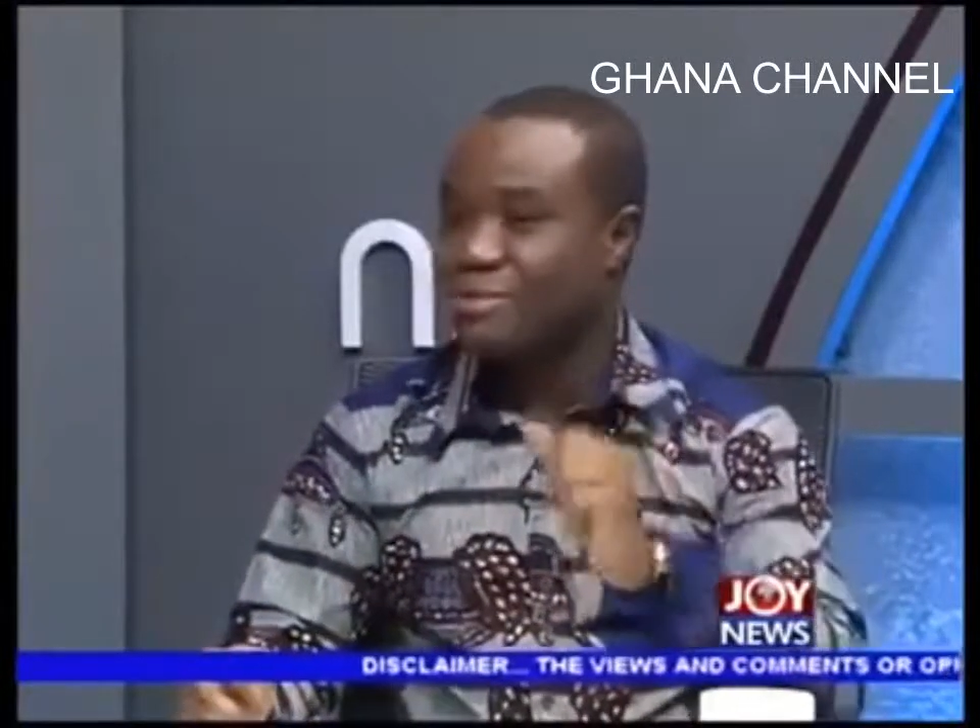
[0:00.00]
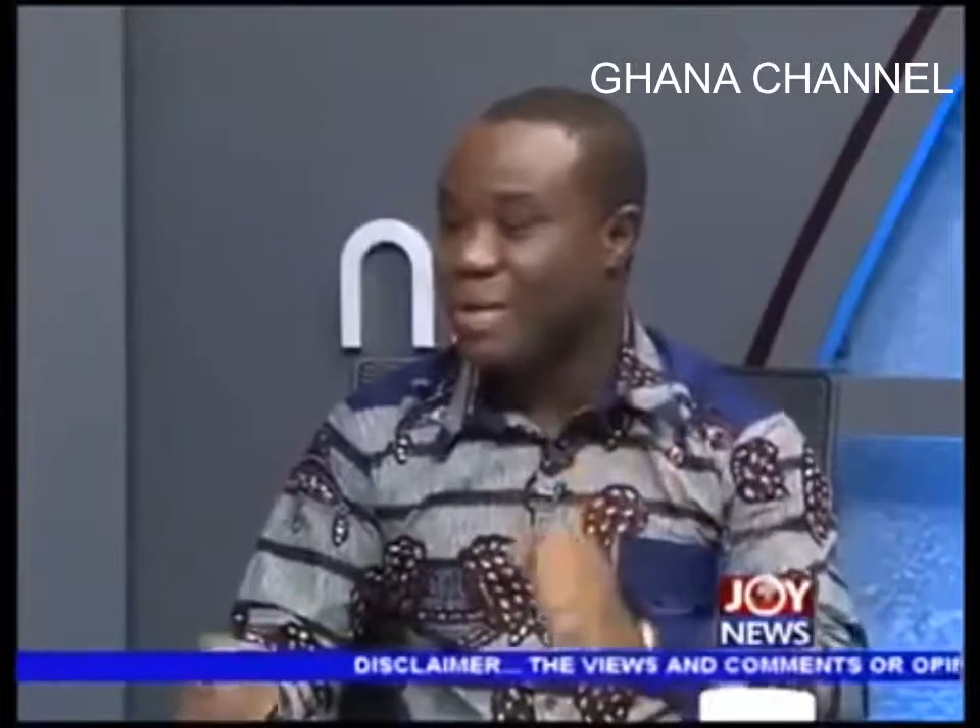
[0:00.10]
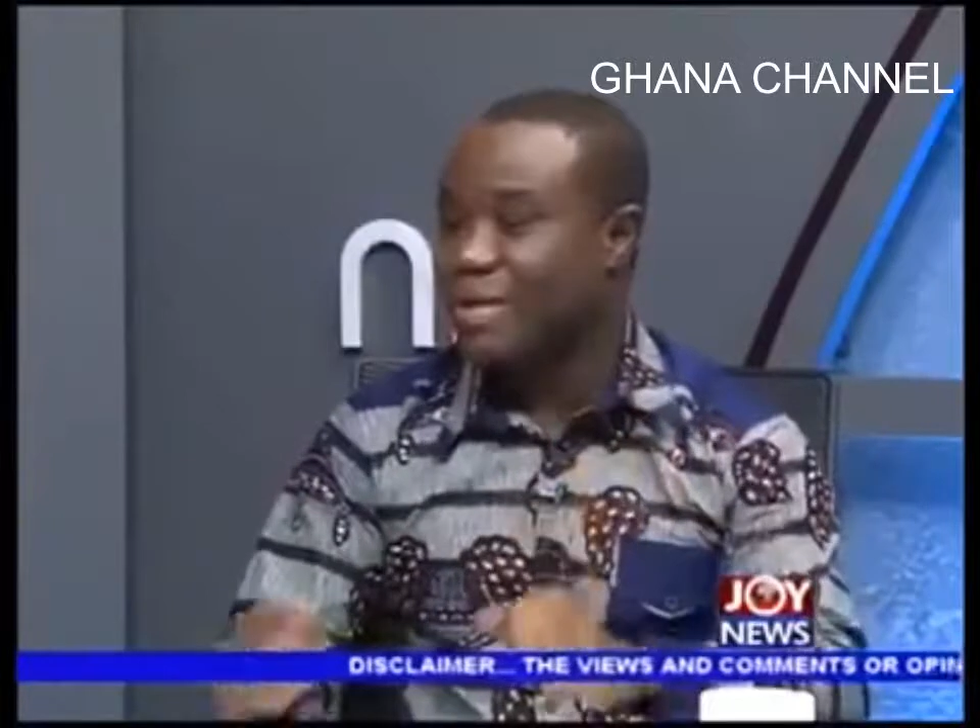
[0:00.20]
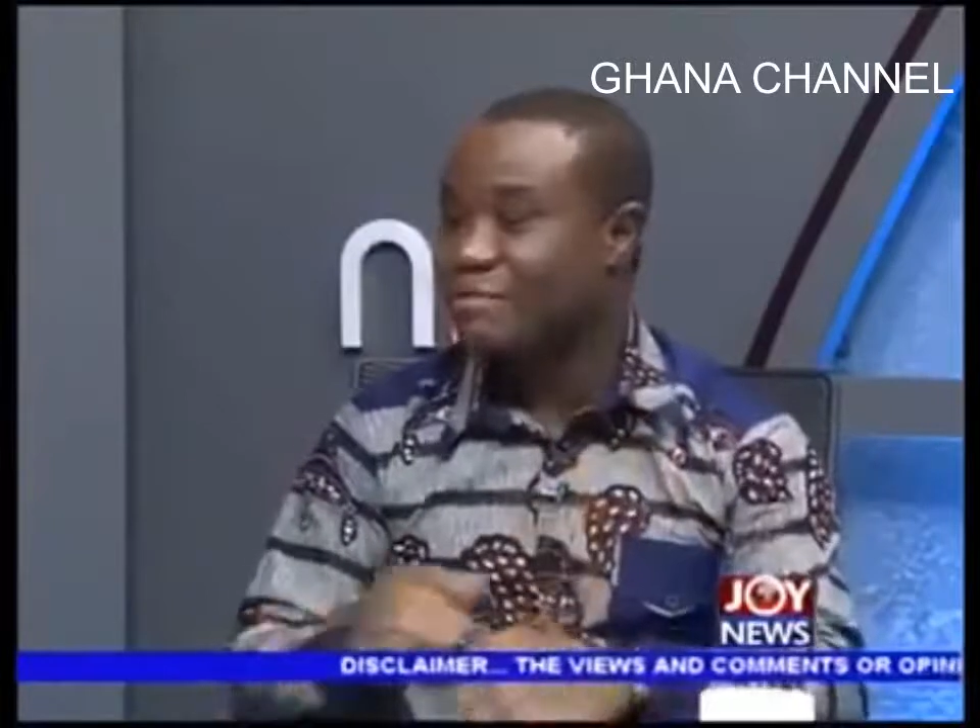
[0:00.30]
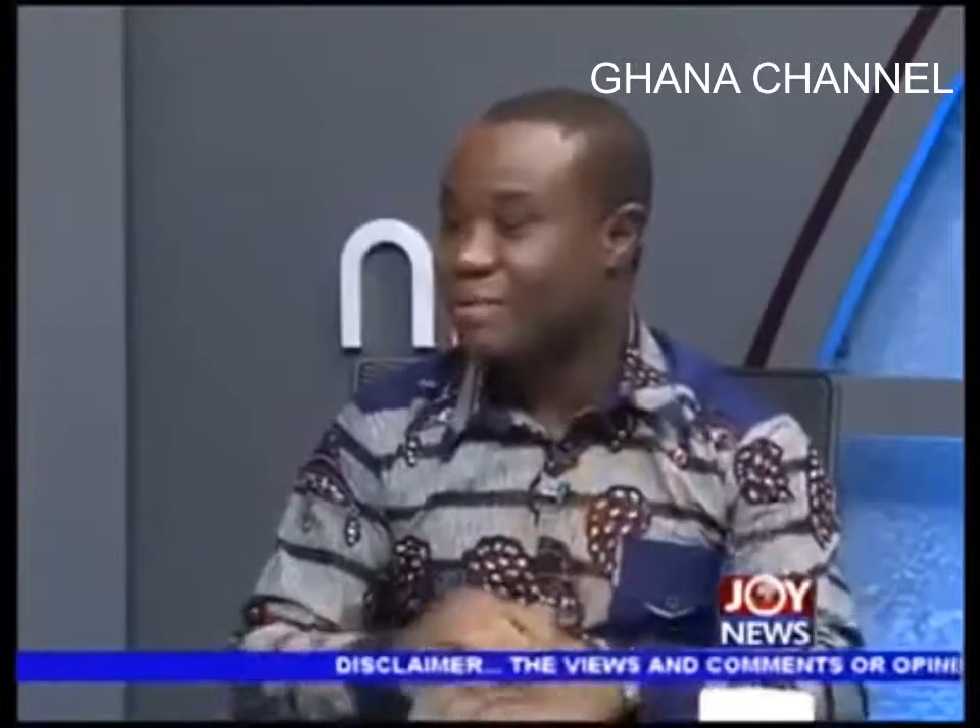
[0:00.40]
of
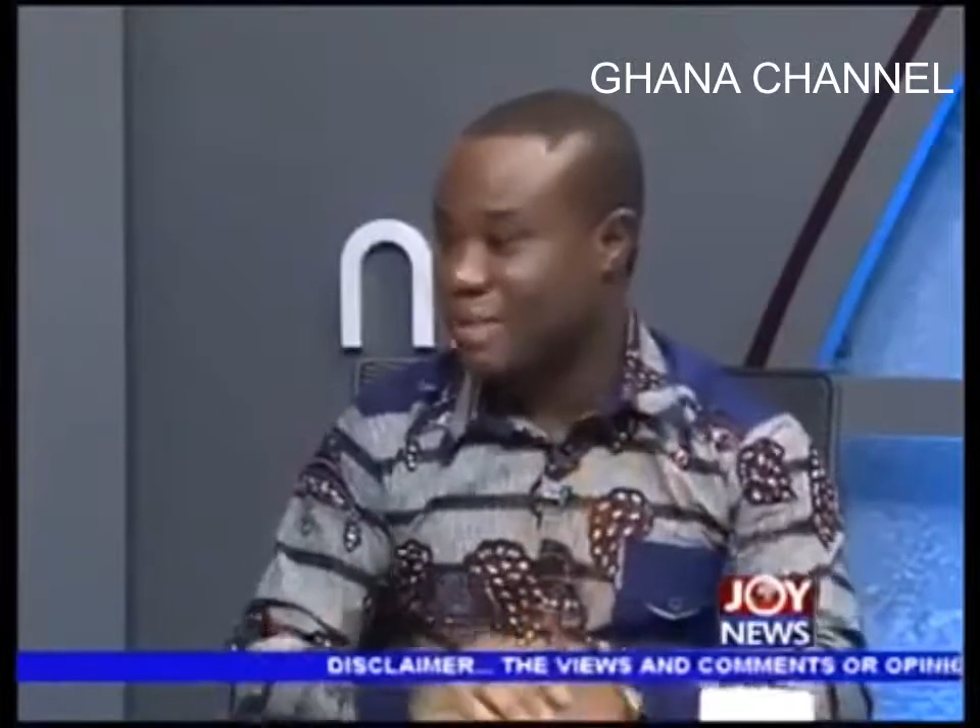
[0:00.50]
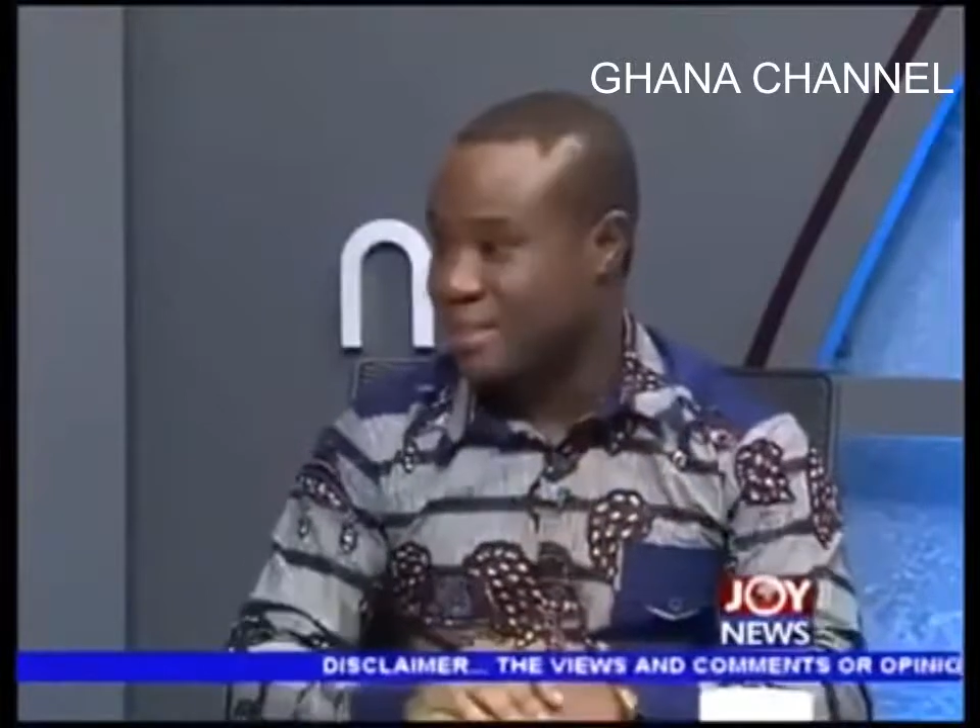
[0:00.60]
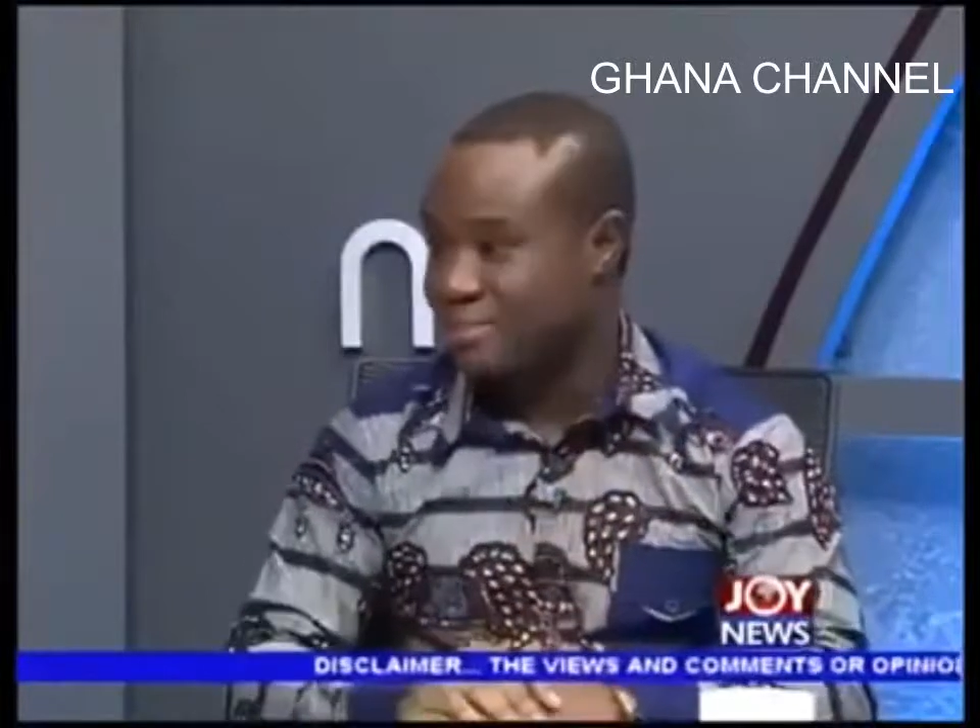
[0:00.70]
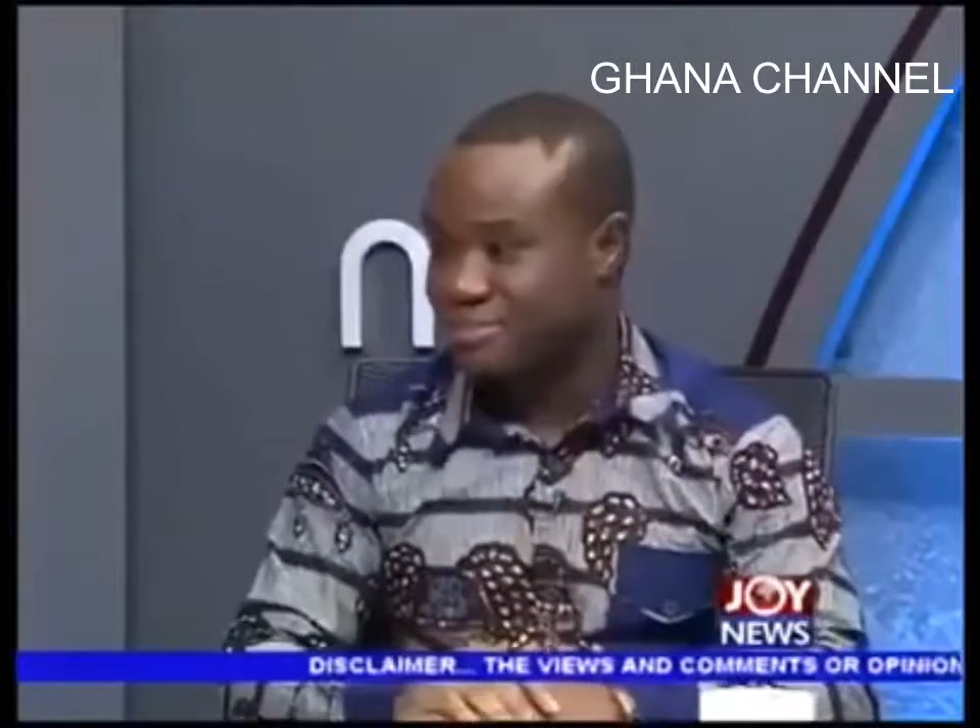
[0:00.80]
Ghana funding.